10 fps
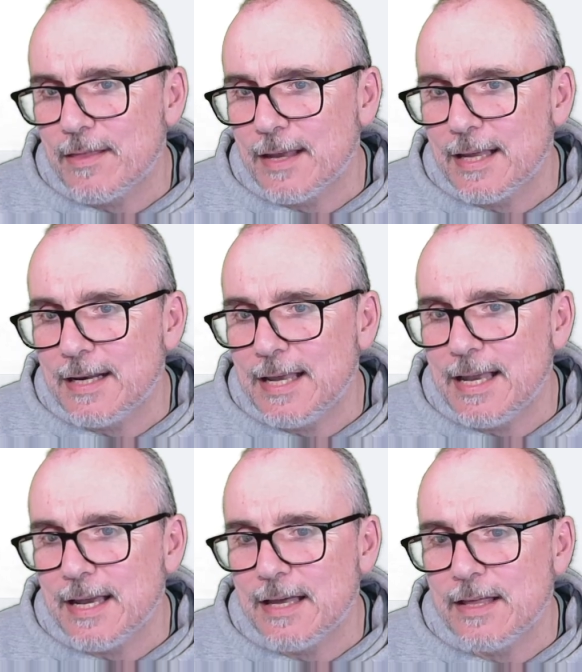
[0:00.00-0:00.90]
thing in
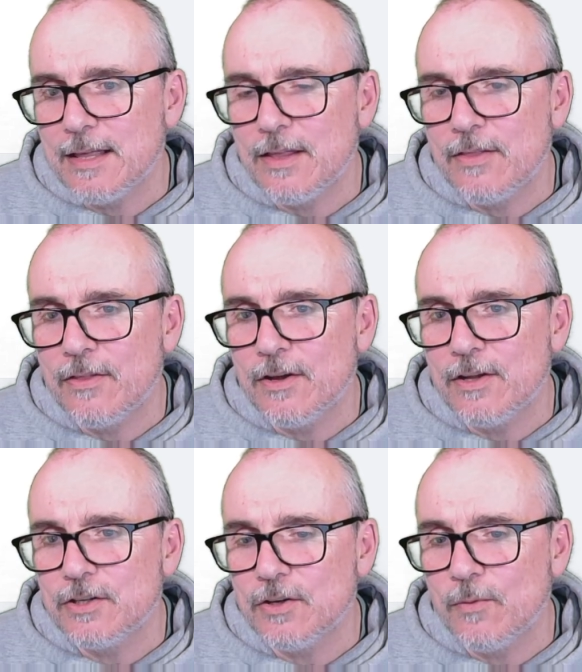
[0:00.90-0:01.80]
here
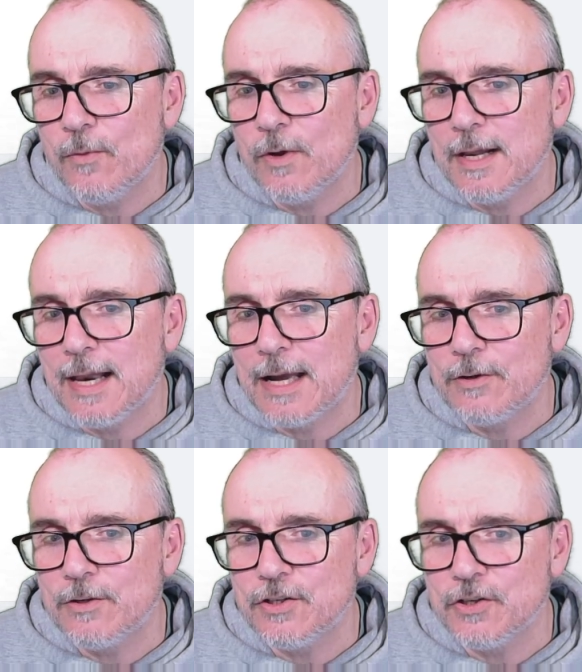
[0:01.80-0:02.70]
that will allow
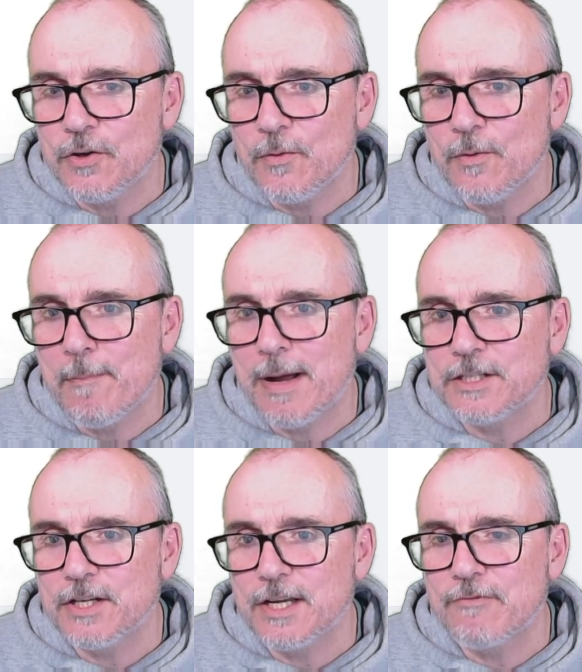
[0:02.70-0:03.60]
you to do
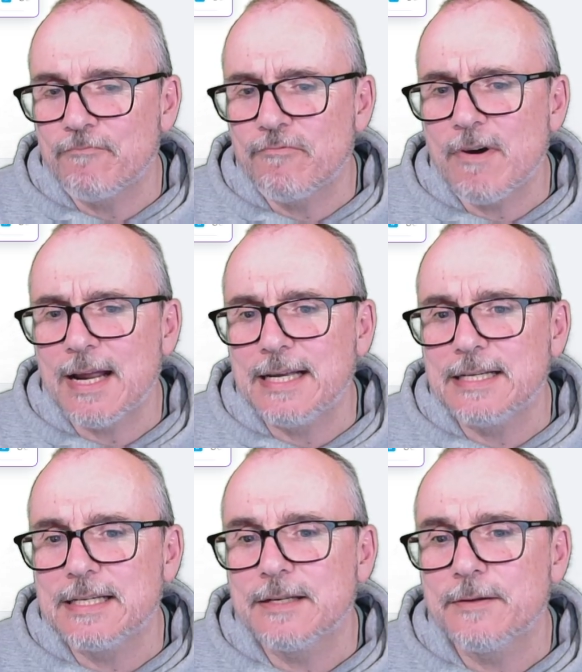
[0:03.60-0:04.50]
magic
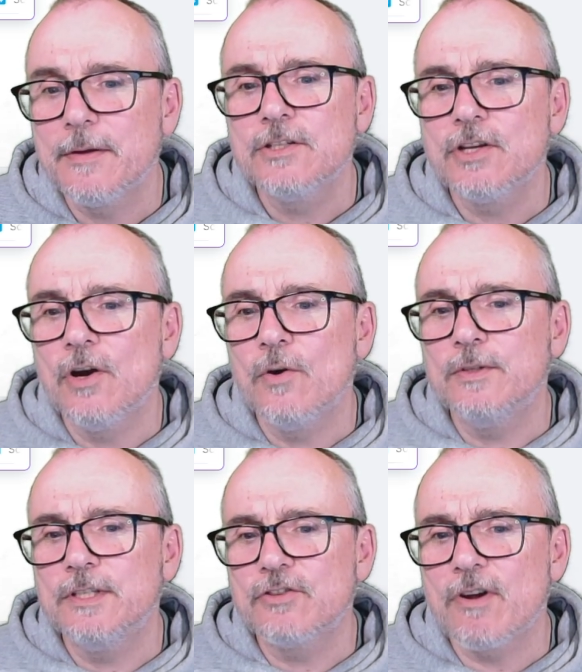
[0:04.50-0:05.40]
write. So
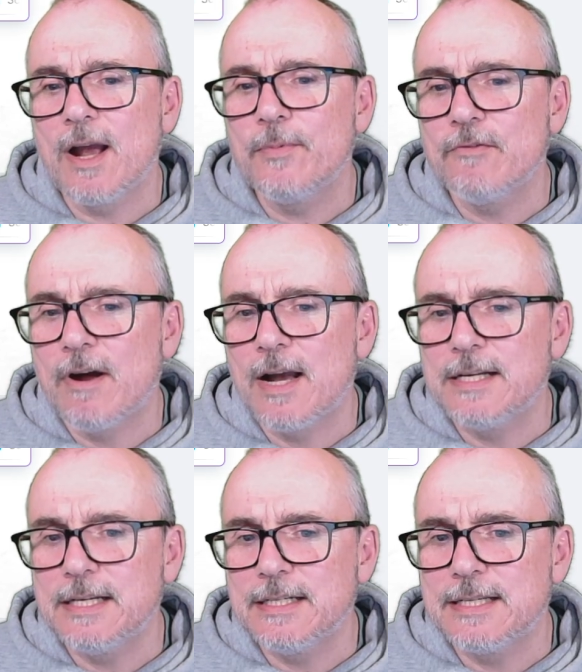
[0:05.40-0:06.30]
describe your
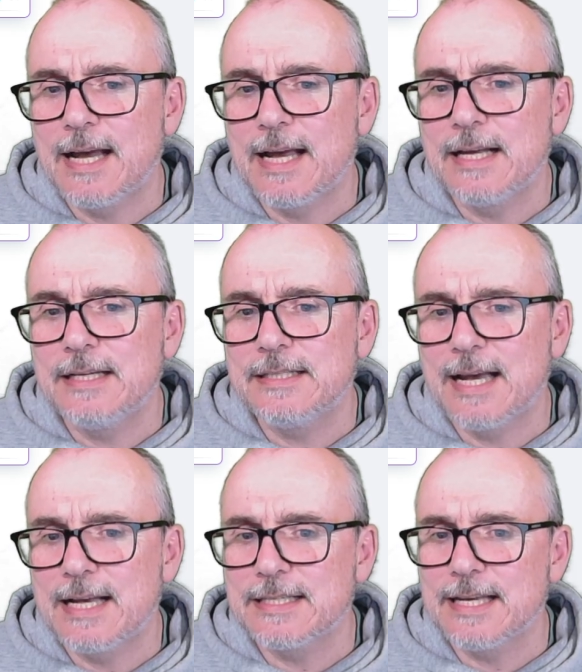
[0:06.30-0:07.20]
writing
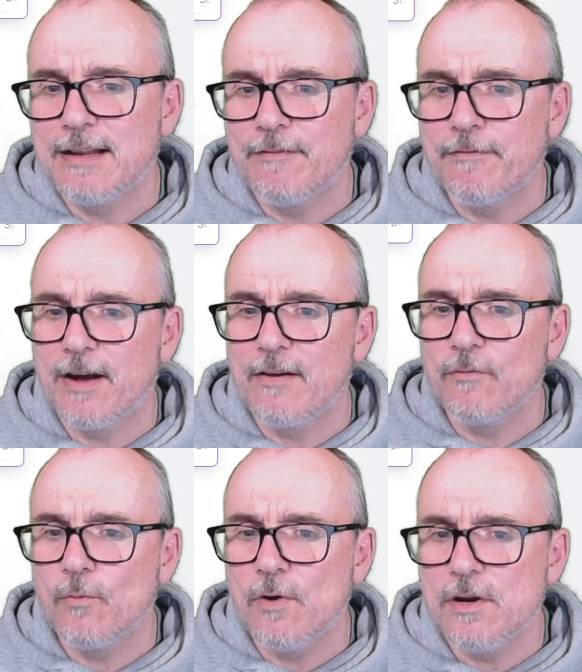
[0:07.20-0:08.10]
task in 5
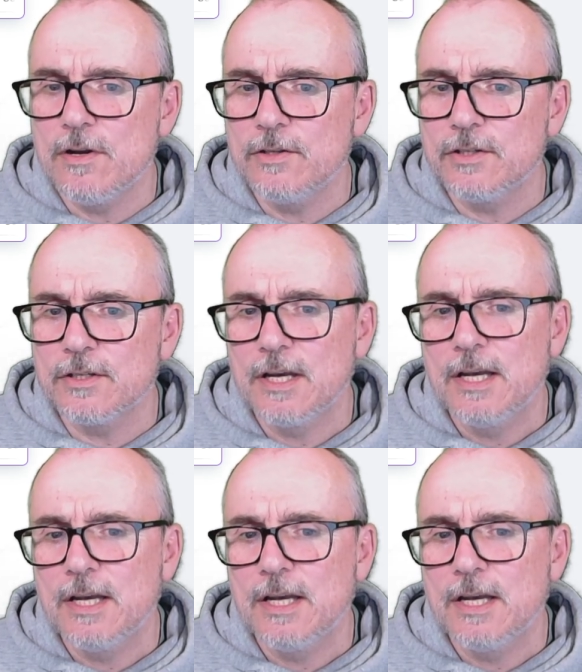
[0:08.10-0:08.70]
words.